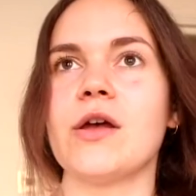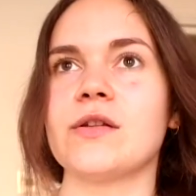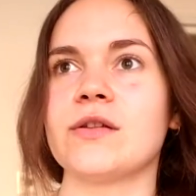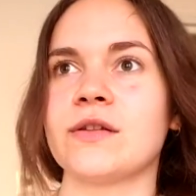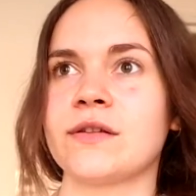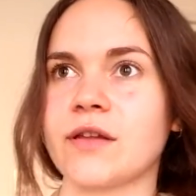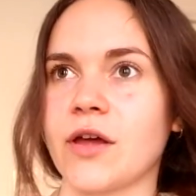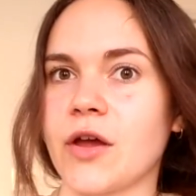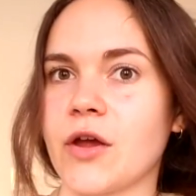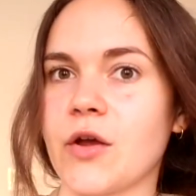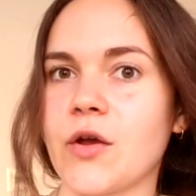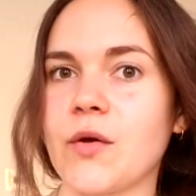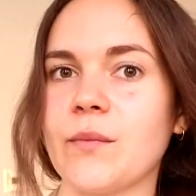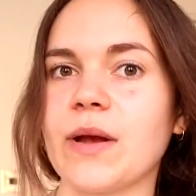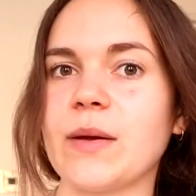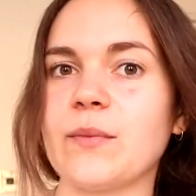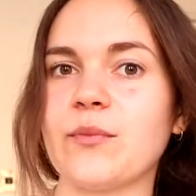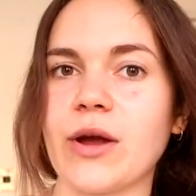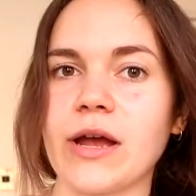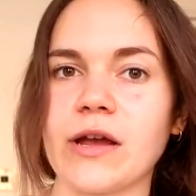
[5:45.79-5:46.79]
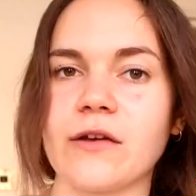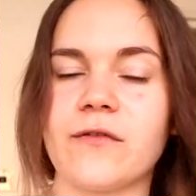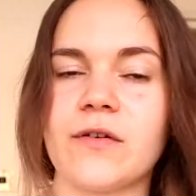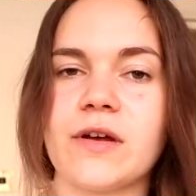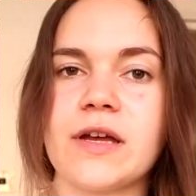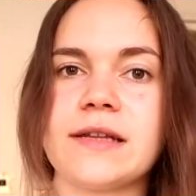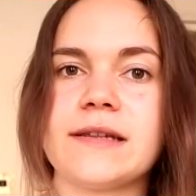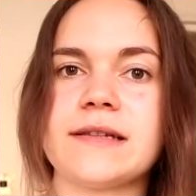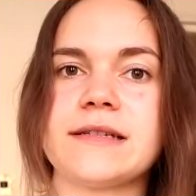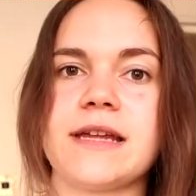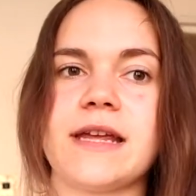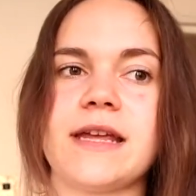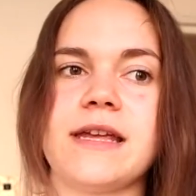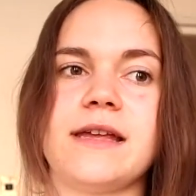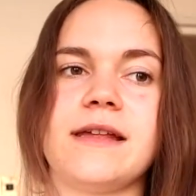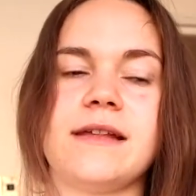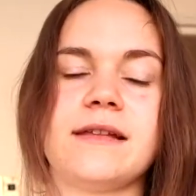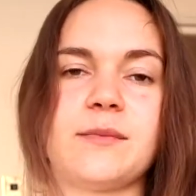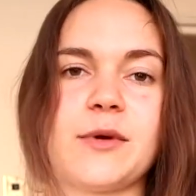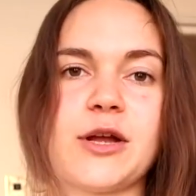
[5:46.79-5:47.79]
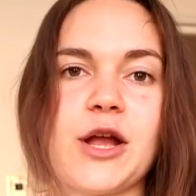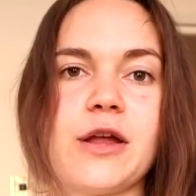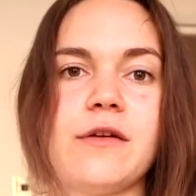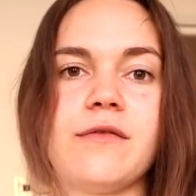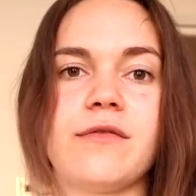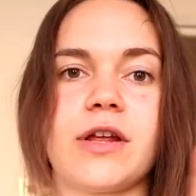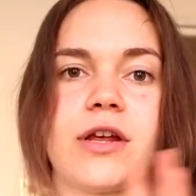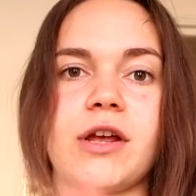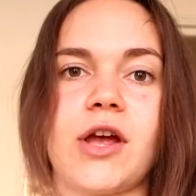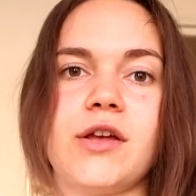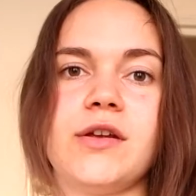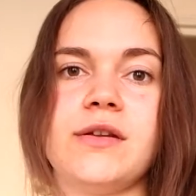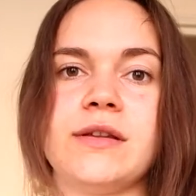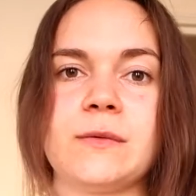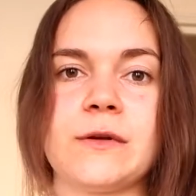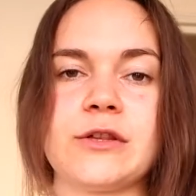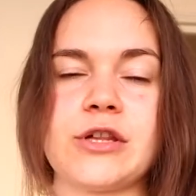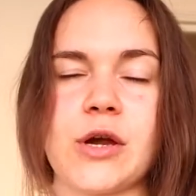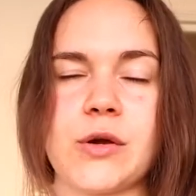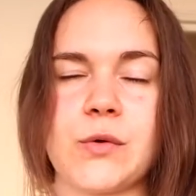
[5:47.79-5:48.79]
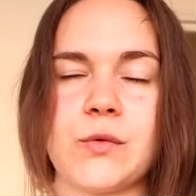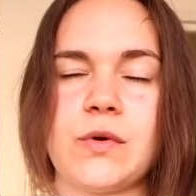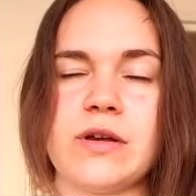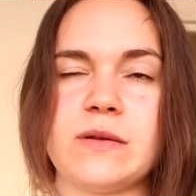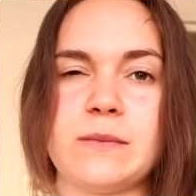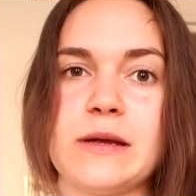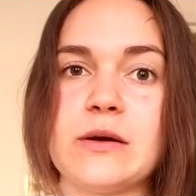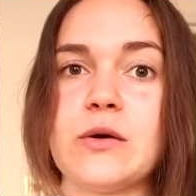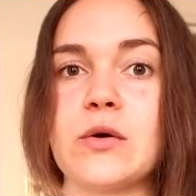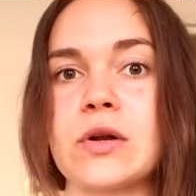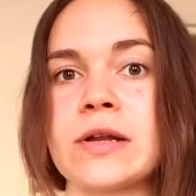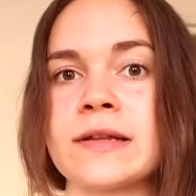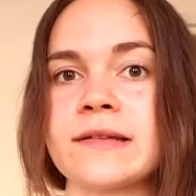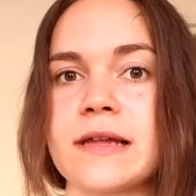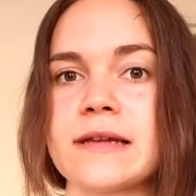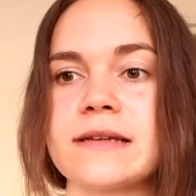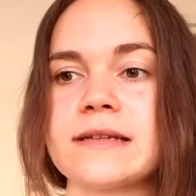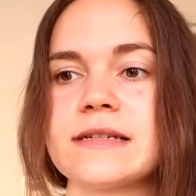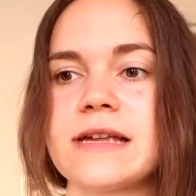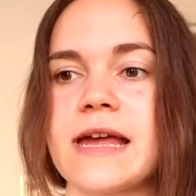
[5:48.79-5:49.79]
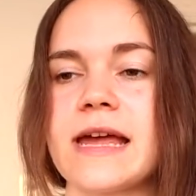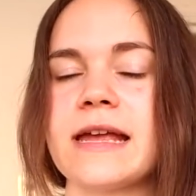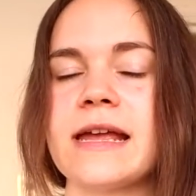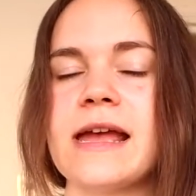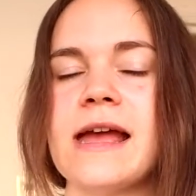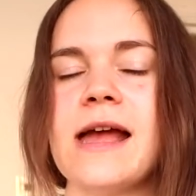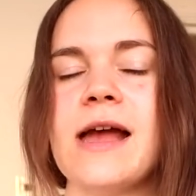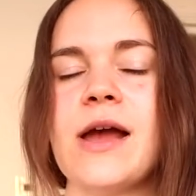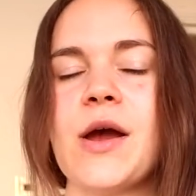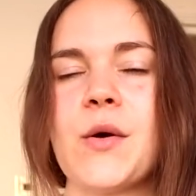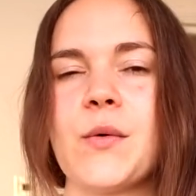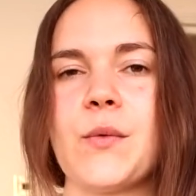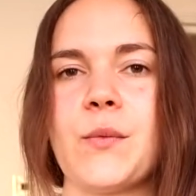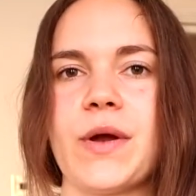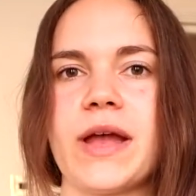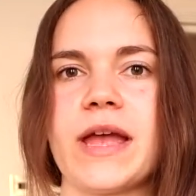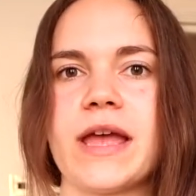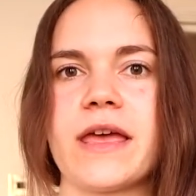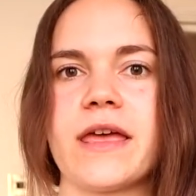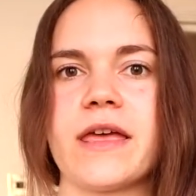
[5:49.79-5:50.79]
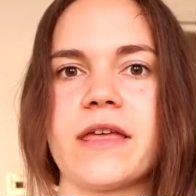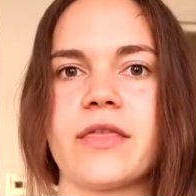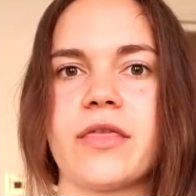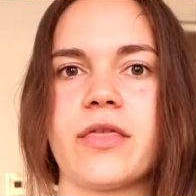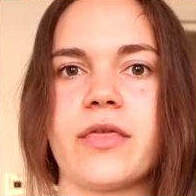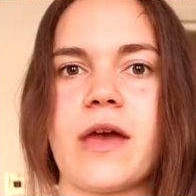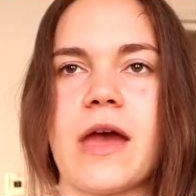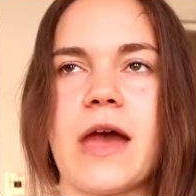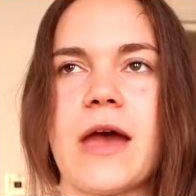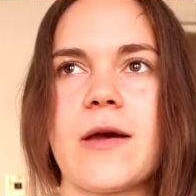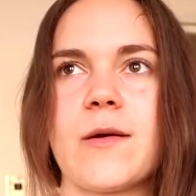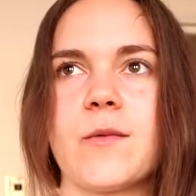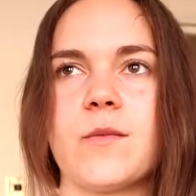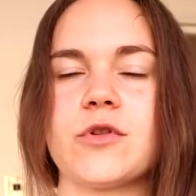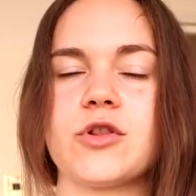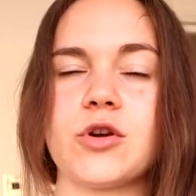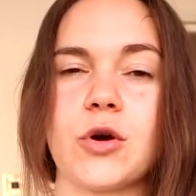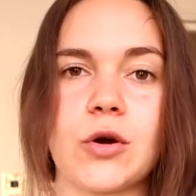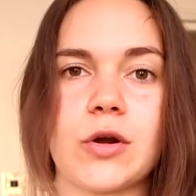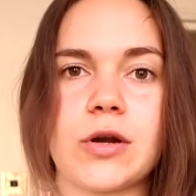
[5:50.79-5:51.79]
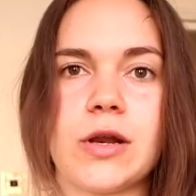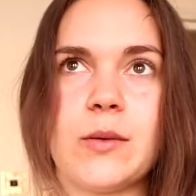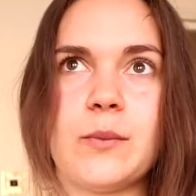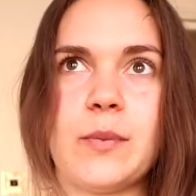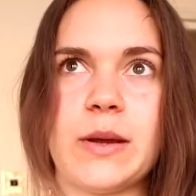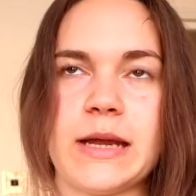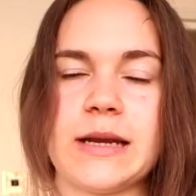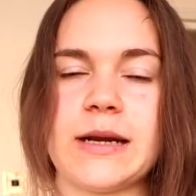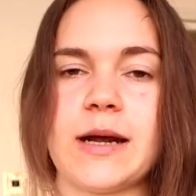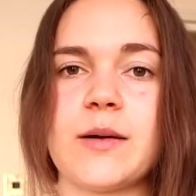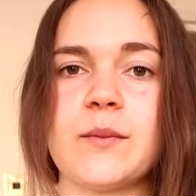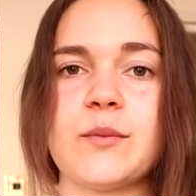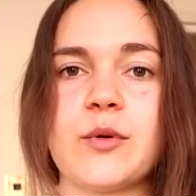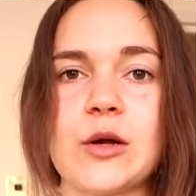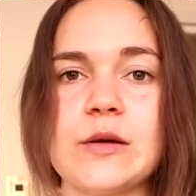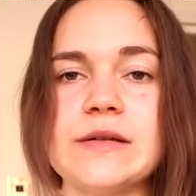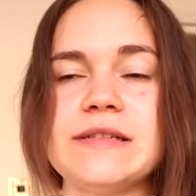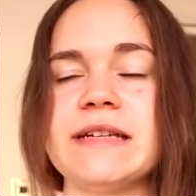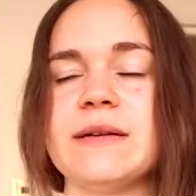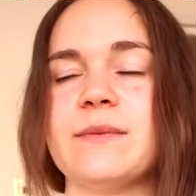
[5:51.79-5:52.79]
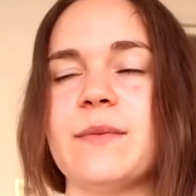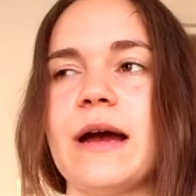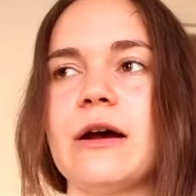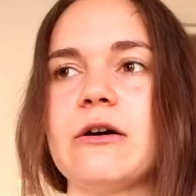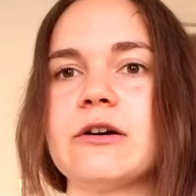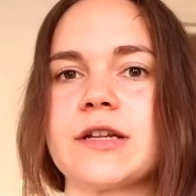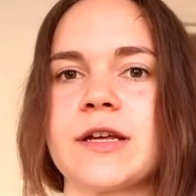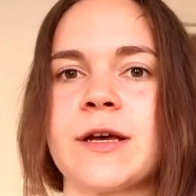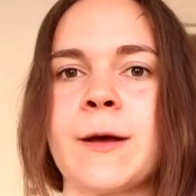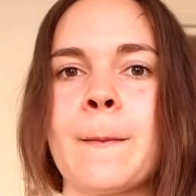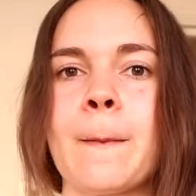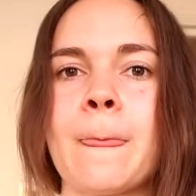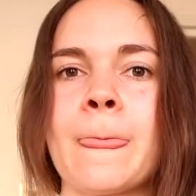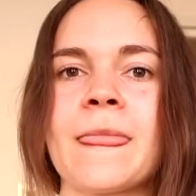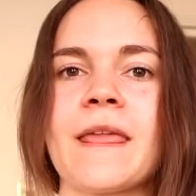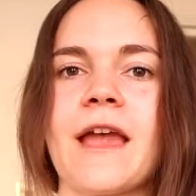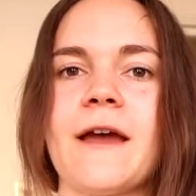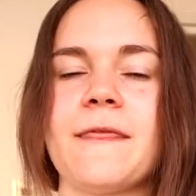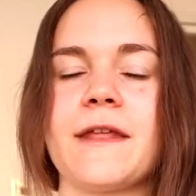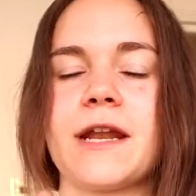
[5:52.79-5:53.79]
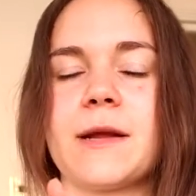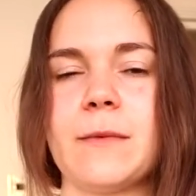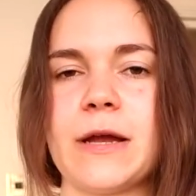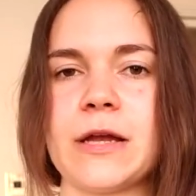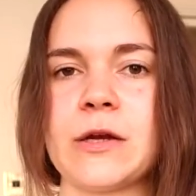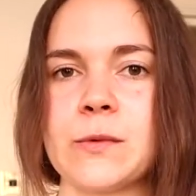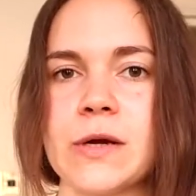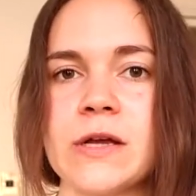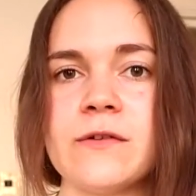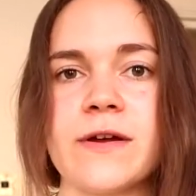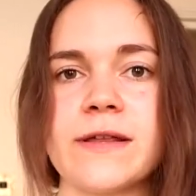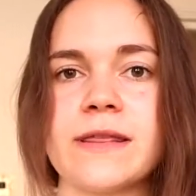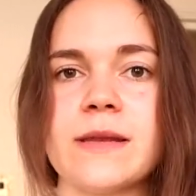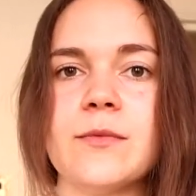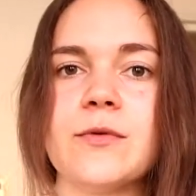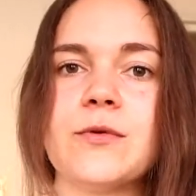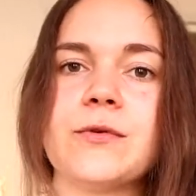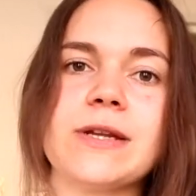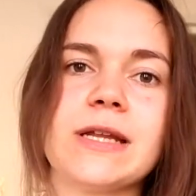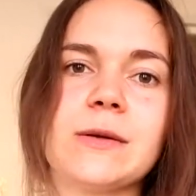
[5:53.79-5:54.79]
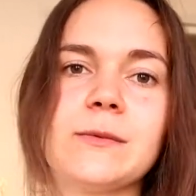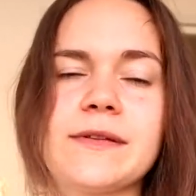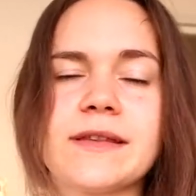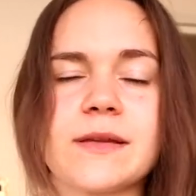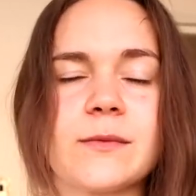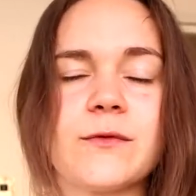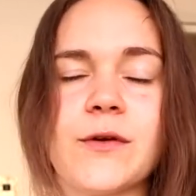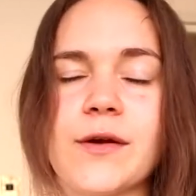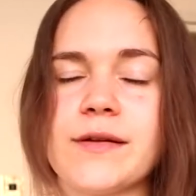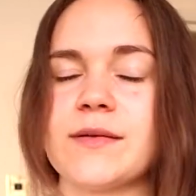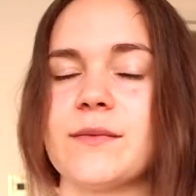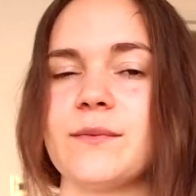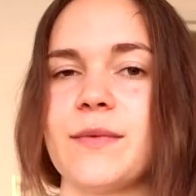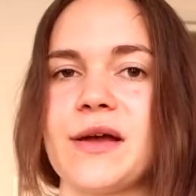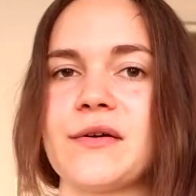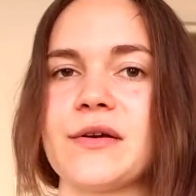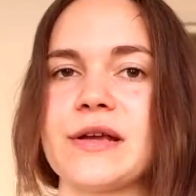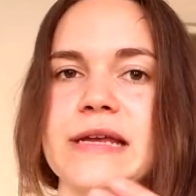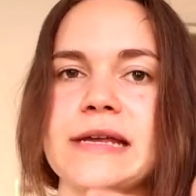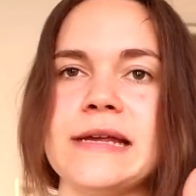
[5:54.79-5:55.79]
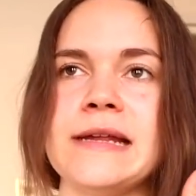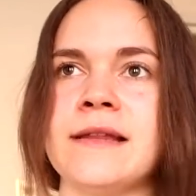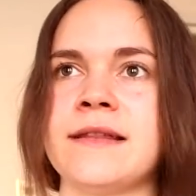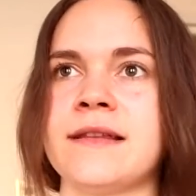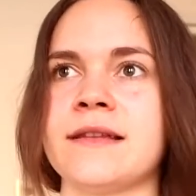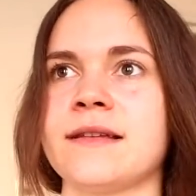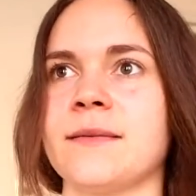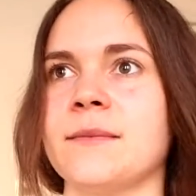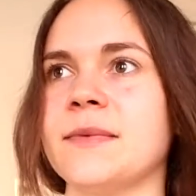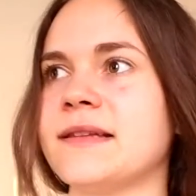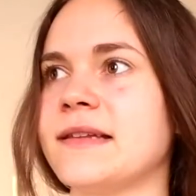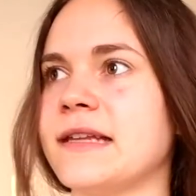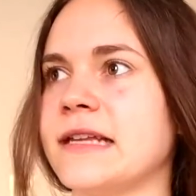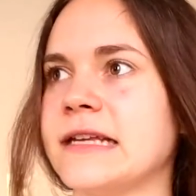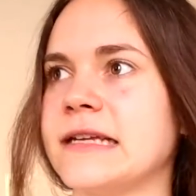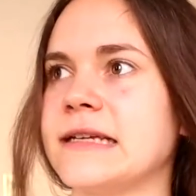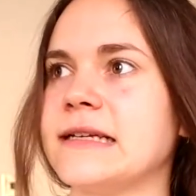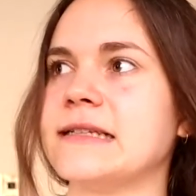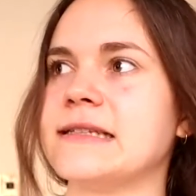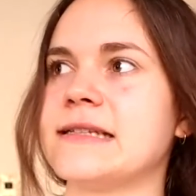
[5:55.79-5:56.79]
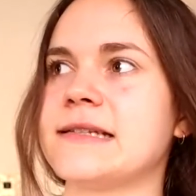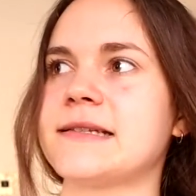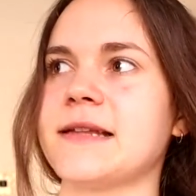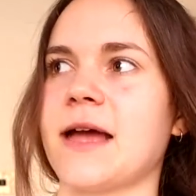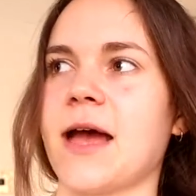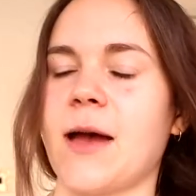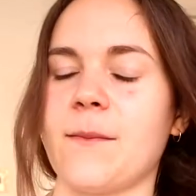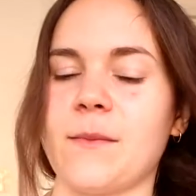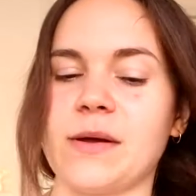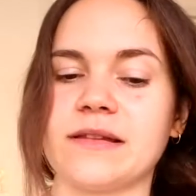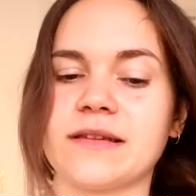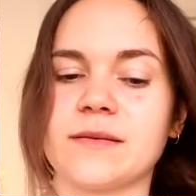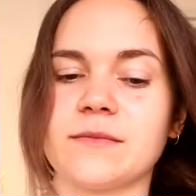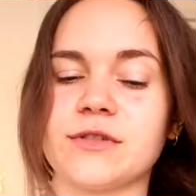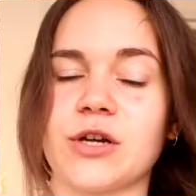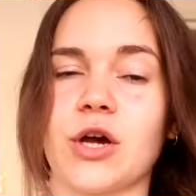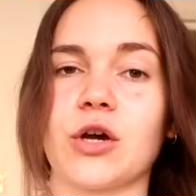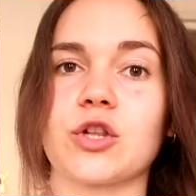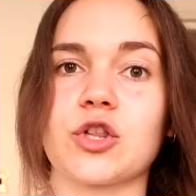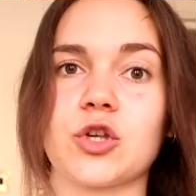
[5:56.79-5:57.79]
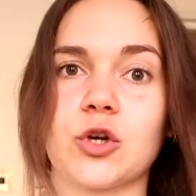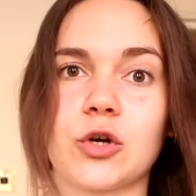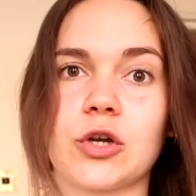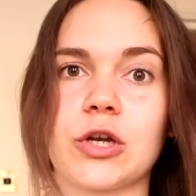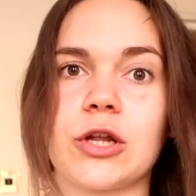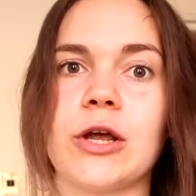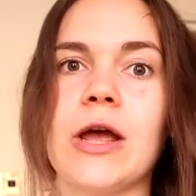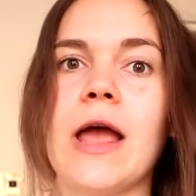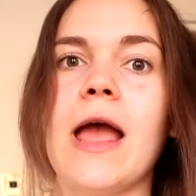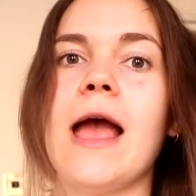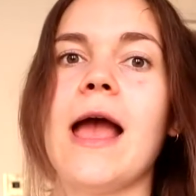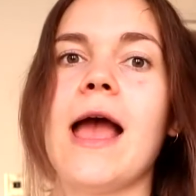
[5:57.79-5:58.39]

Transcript: So my breakfast is my overnight oats, which I always make on a Sunday with um, chocolate peanut protein powder, and then I microwave it in the morning with some frozen berries, some seeds, um, and some dark chocolate.